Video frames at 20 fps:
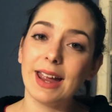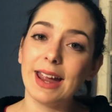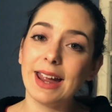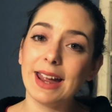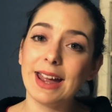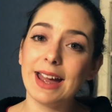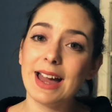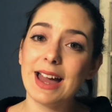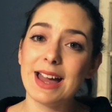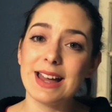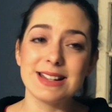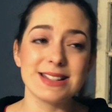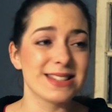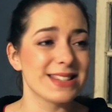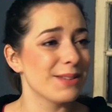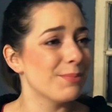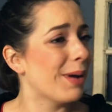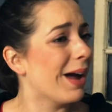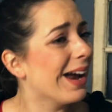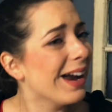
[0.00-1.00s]

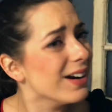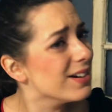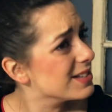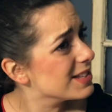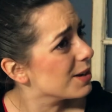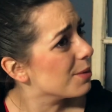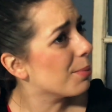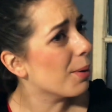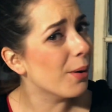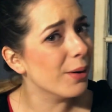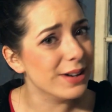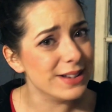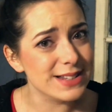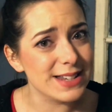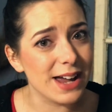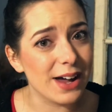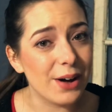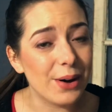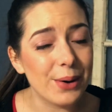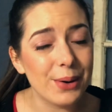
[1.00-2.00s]
And my hair's in a
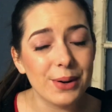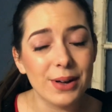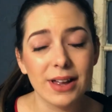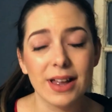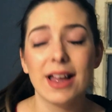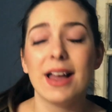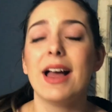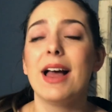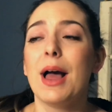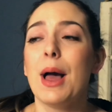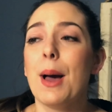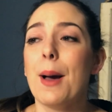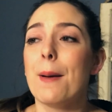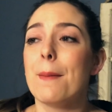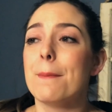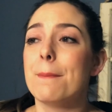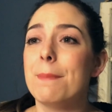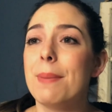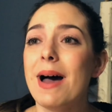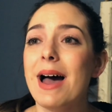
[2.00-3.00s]
ponytail,
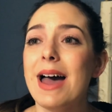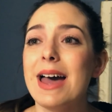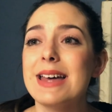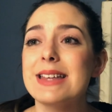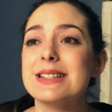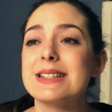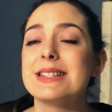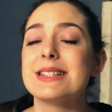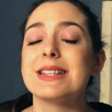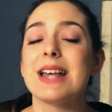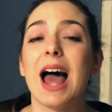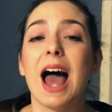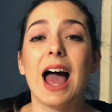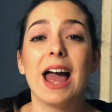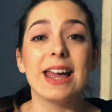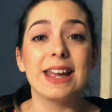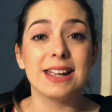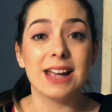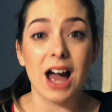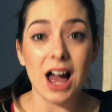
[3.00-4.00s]
but
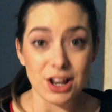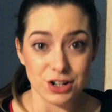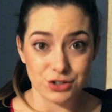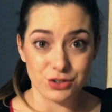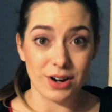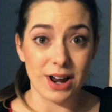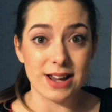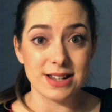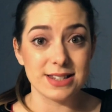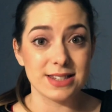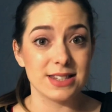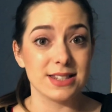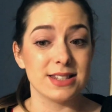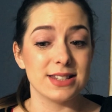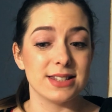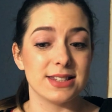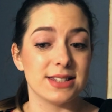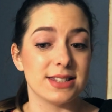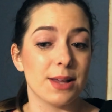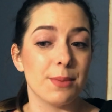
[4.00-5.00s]
I got dressed.
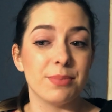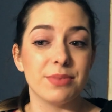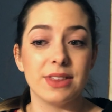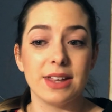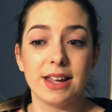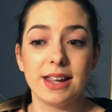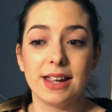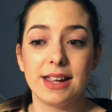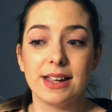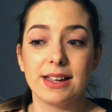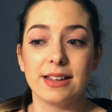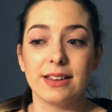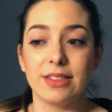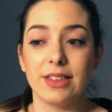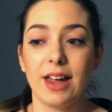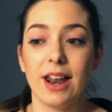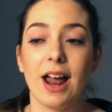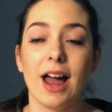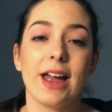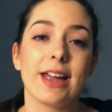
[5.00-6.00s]
This is something
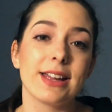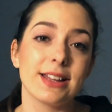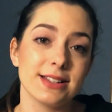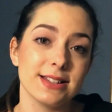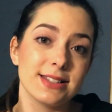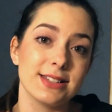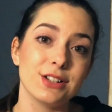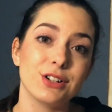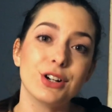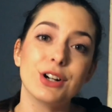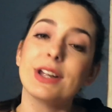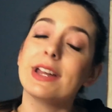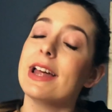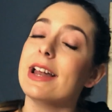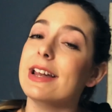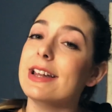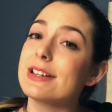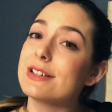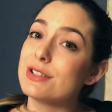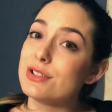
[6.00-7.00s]
that I consider
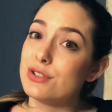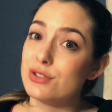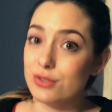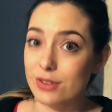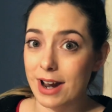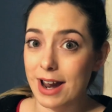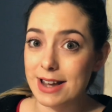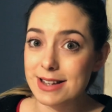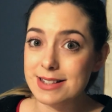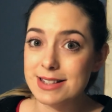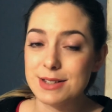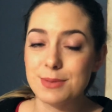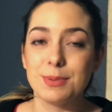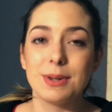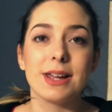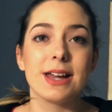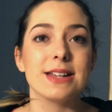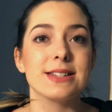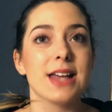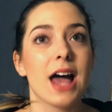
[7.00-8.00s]
getting dressed
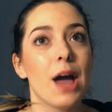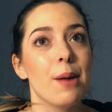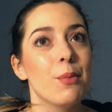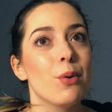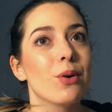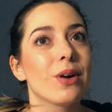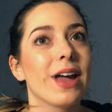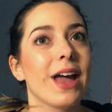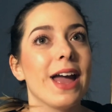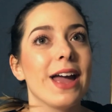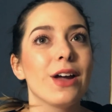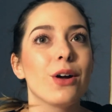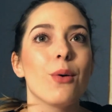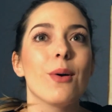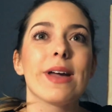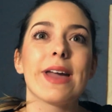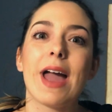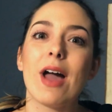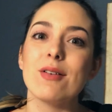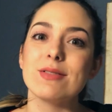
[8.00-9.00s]
because I'm okay
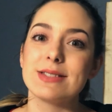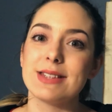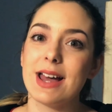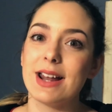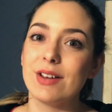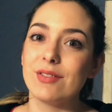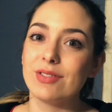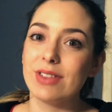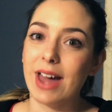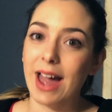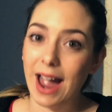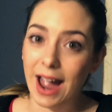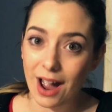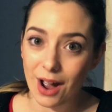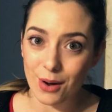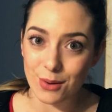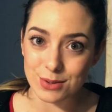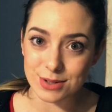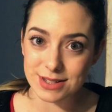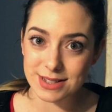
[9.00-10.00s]
going outside of the
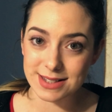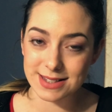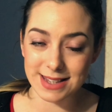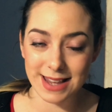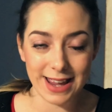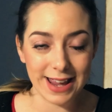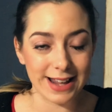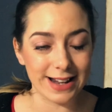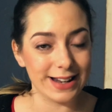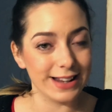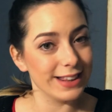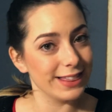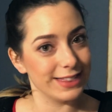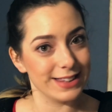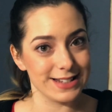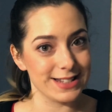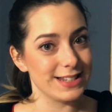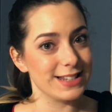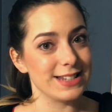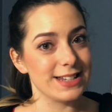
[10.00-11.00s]
house in
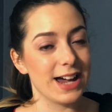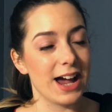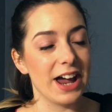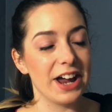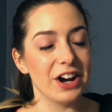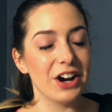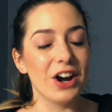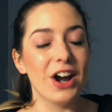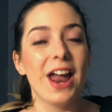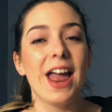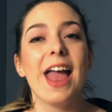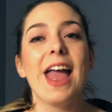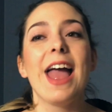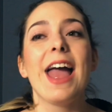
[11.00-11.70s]
this attire.